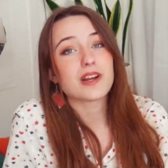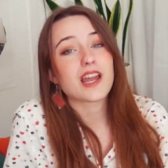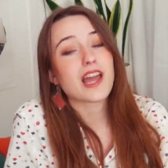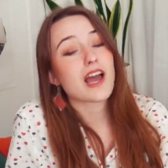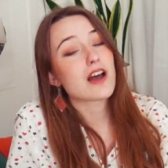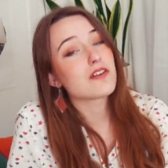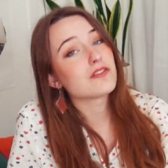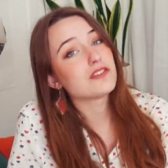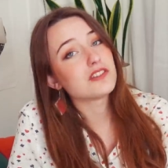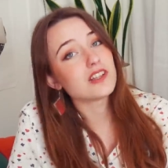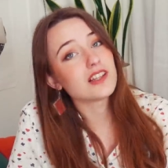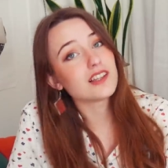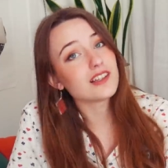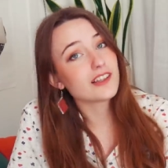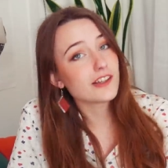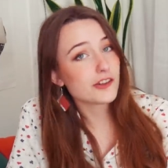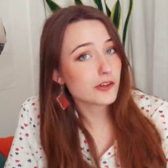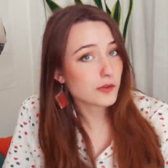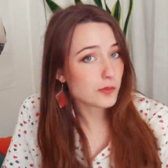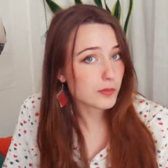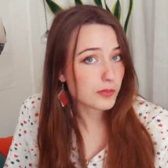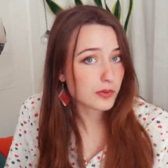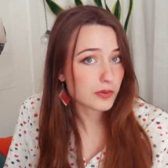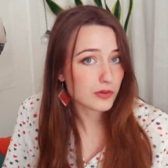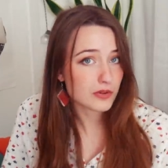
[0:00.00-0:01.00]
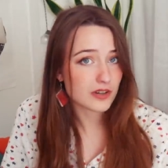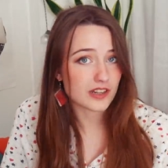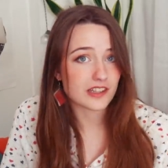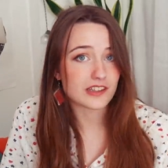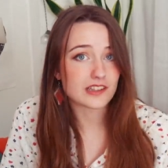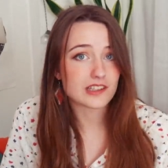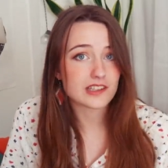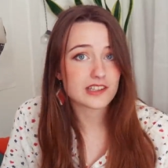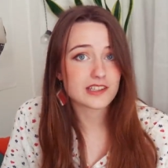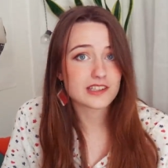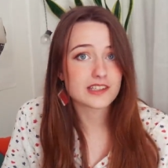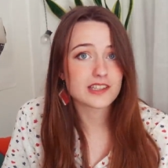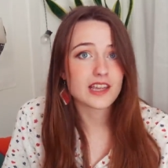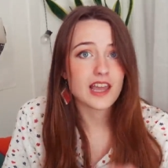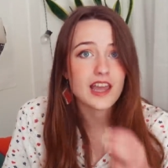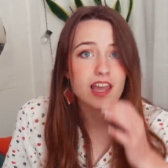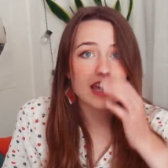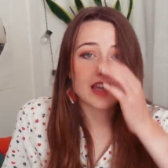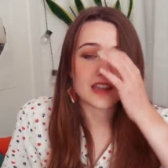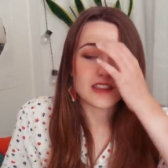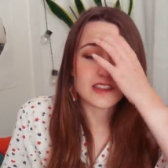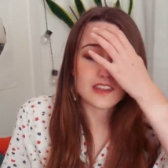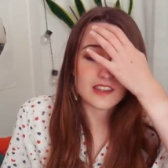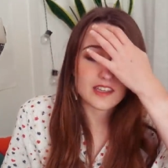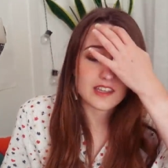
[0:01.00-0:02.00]
we have The Little Prince,
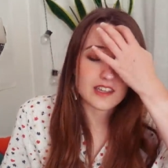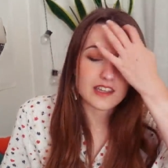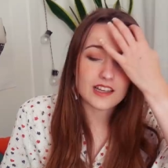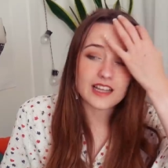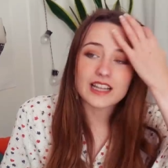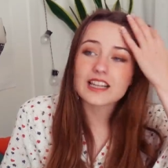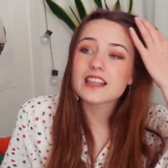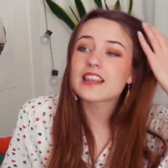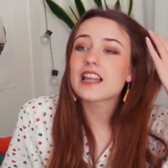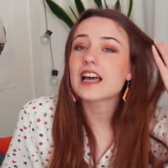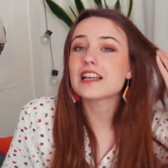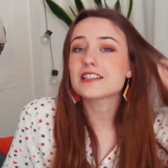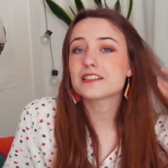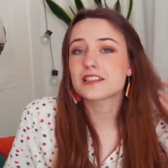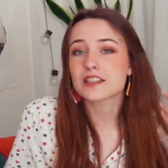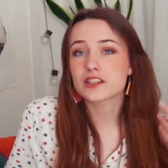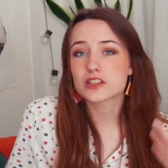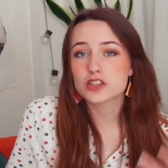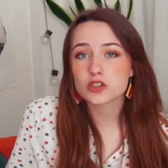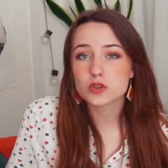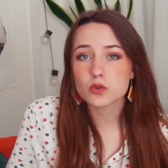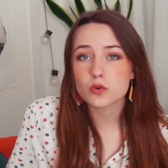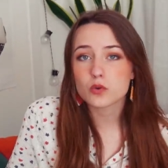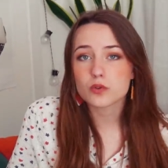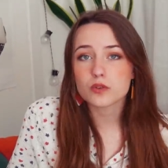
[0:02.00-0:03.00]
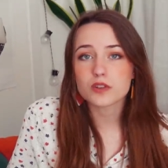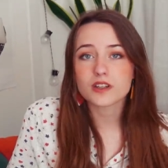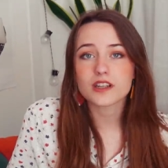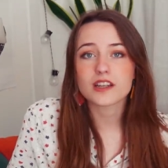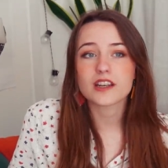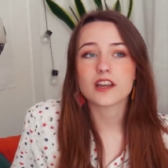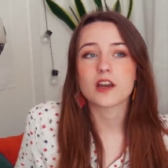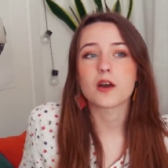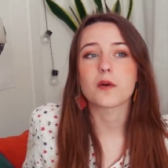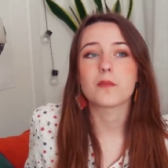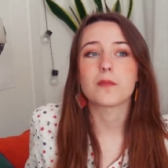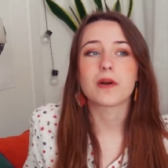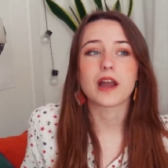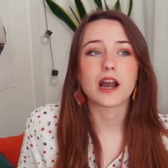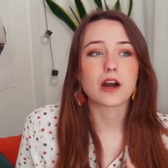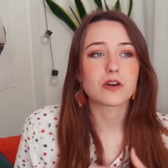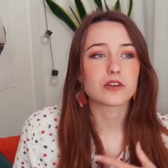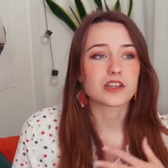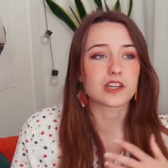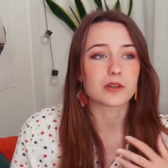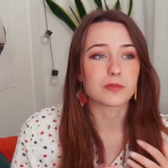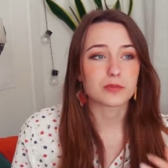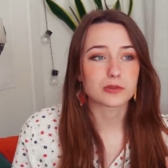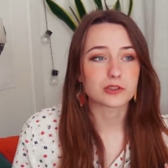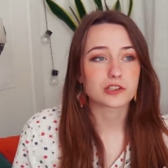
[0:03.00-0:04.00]
the classic story about
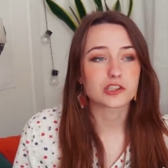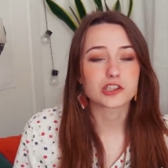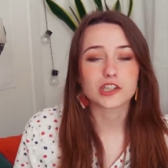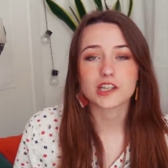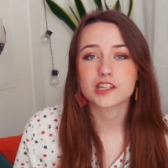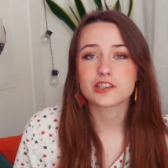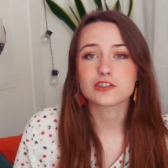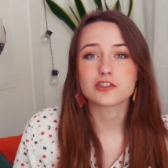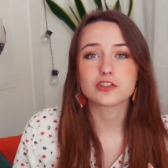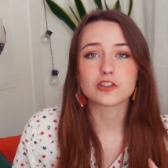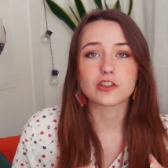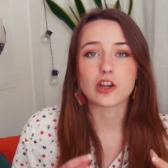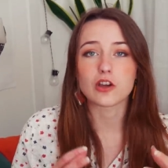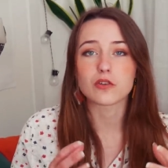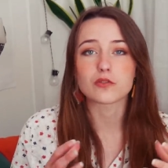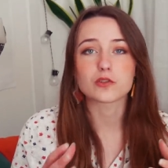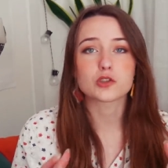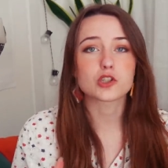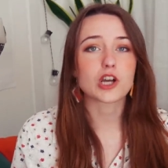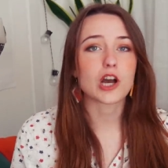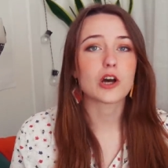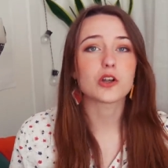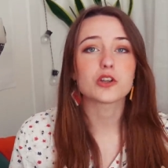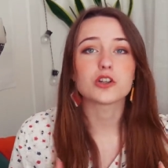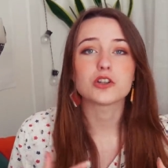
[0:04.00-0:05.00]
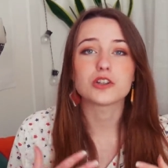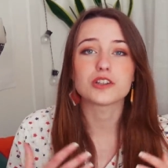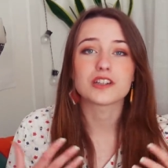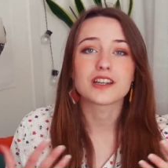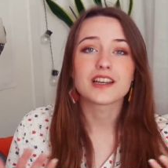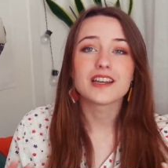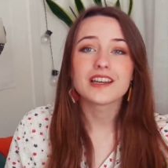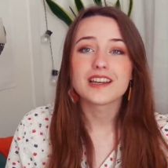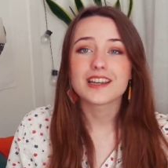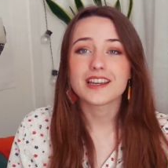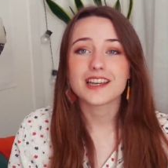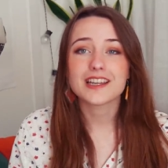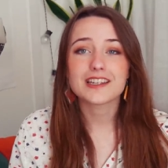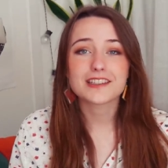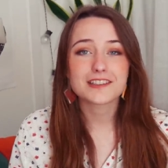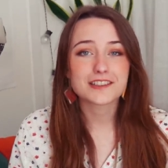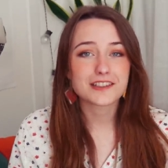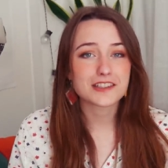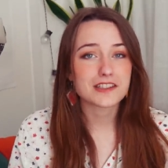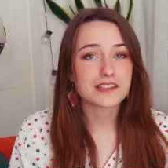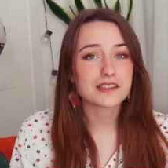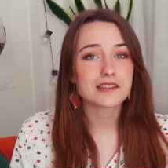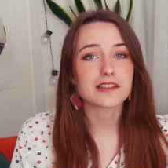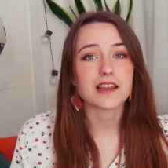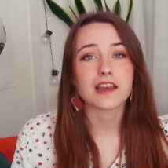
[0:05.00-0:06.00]
the appreciation of childhood,
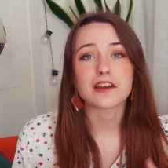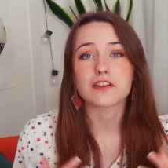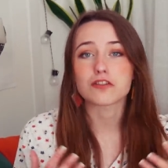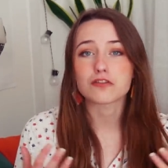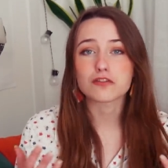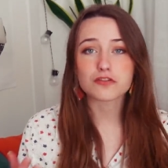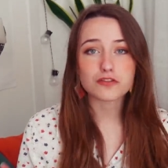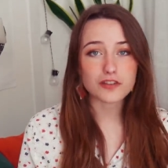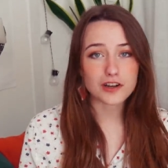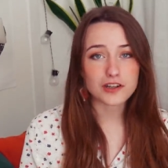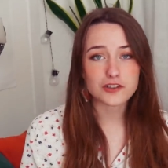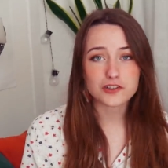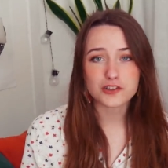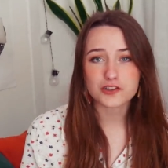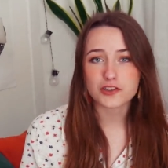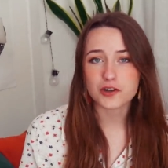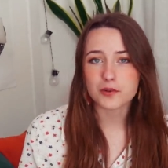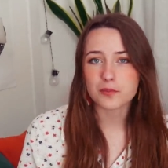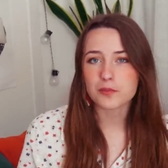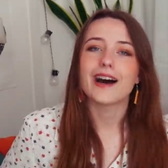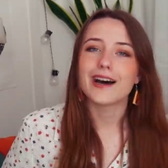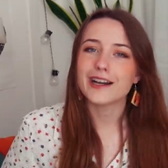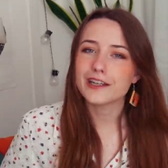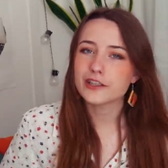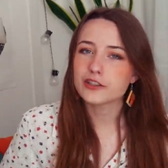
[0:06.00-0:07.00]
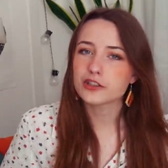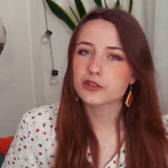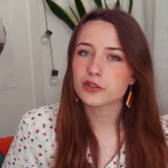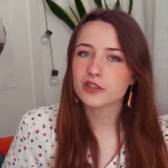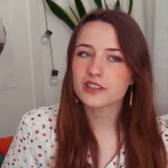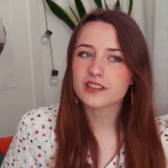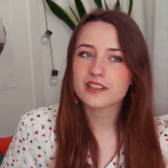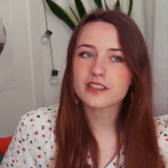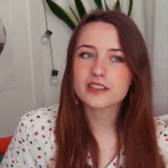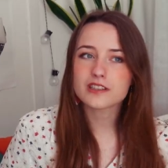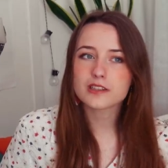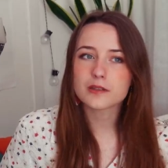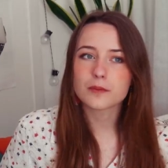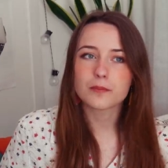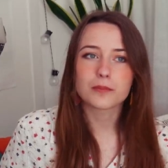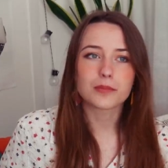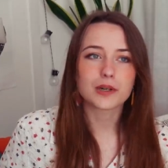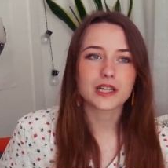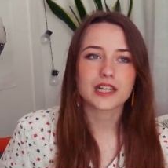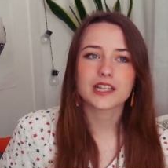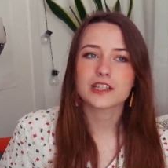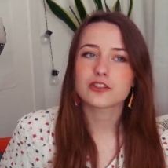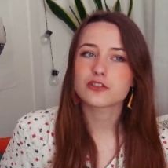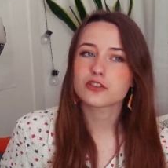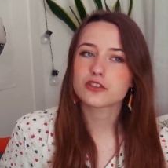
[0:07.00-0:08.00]
innocence and friendship. I enjoyed this
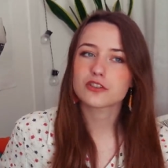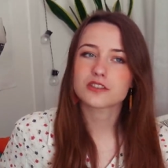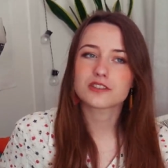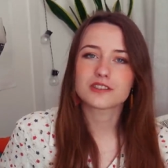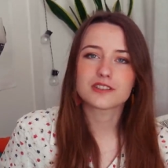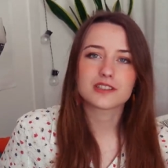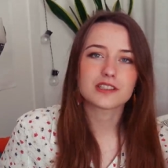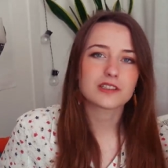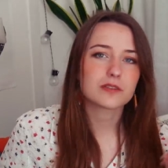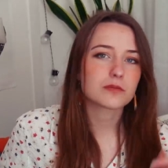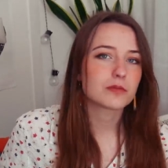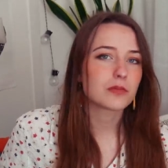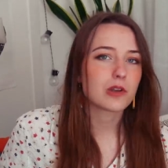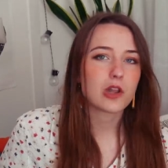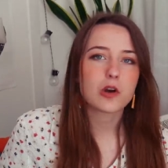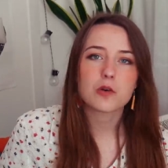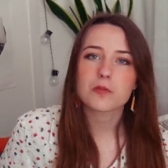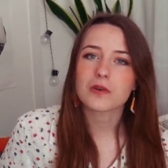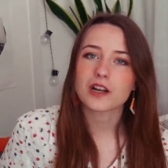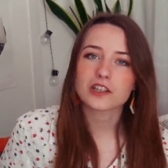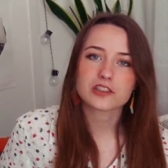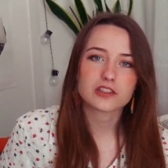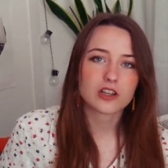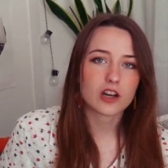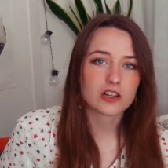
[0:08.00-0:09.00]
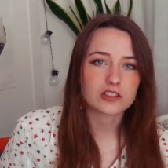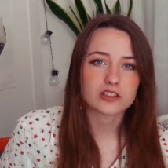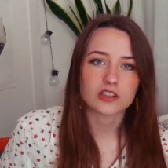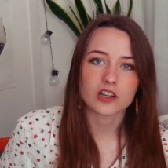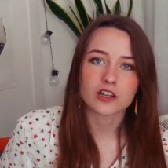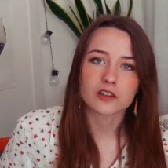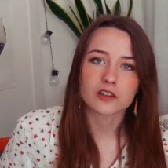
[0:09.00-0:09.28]
but it just didn't blow my socks